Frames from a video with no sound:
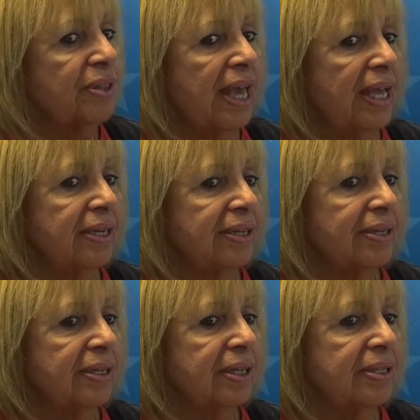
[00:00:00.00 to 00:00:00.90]
that
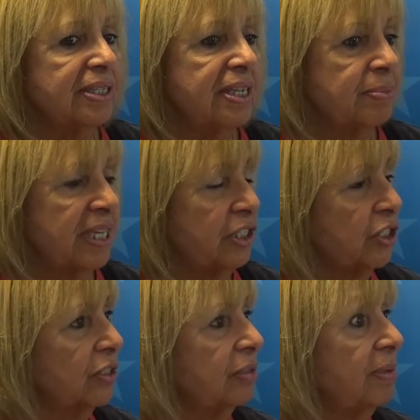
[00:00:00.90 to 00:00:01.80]
the
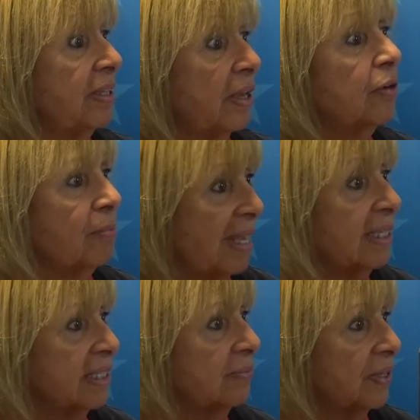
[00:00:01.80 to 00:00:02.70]
temptation could be there to
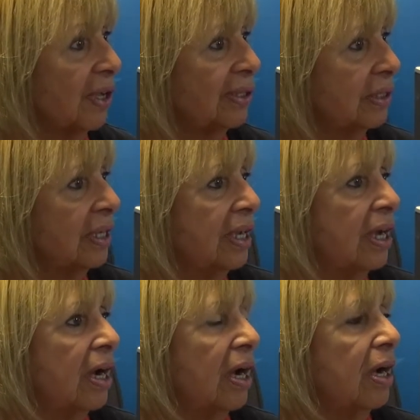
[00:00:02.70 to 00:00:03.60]
make it difficult.
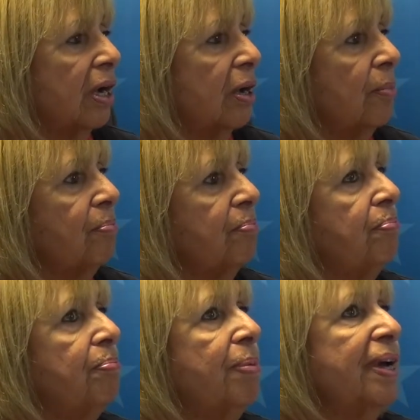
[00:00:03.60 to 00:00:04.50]

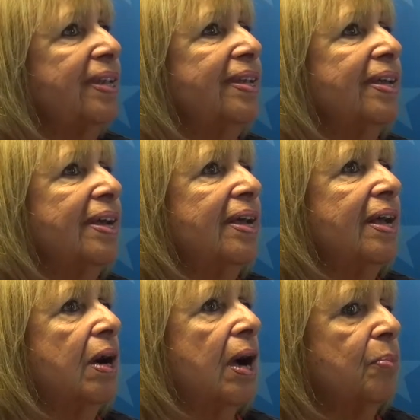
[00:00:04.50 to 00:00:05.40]
But
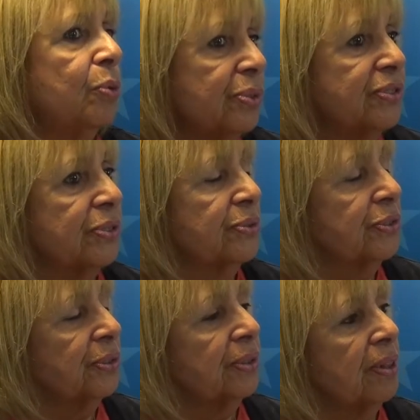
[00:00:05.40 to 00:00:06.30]
I'm also
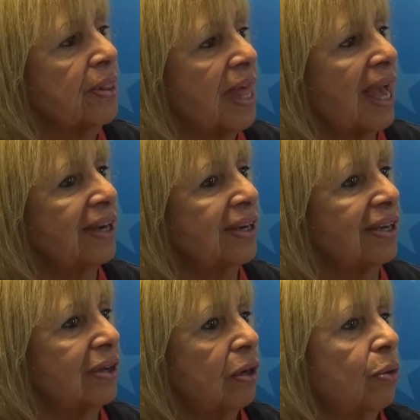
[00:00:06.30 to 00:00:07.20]
certain that
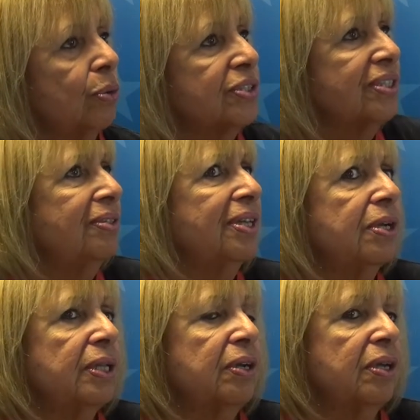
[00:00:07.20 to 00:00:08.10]
also,
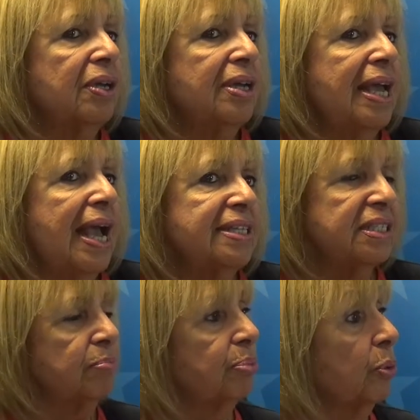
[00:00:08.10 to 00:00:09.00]
like as
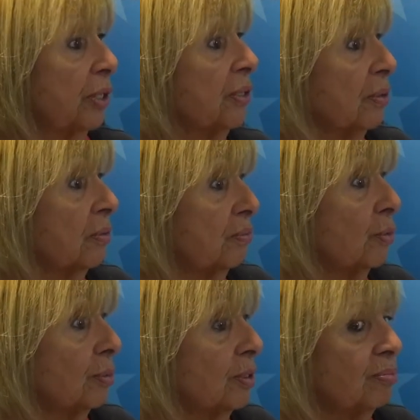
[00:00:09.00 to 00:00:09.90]
an employer or a
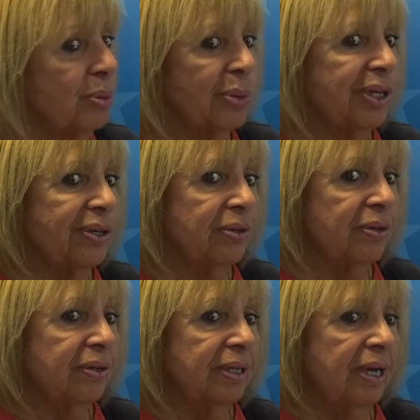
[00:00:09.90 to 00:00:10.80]
former
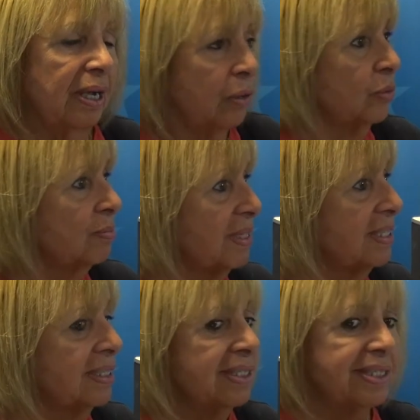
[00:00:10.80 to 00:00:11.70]
employer, I owned a
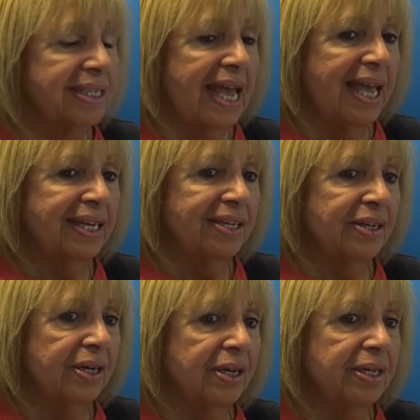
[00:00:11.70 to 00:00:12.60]
business and
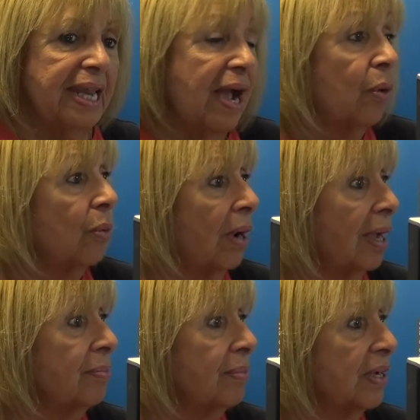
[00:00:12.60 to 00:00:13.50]
now
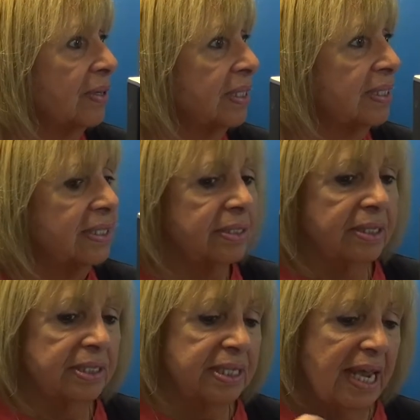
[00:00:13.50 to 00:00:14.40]
I'm there at
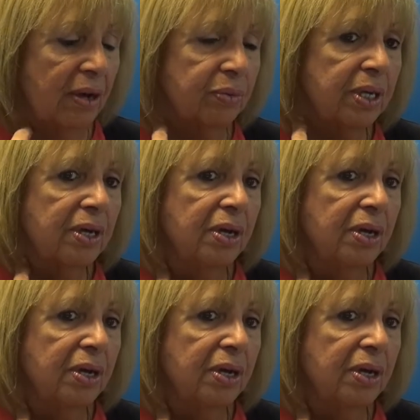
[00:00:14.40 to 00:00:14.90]
the town.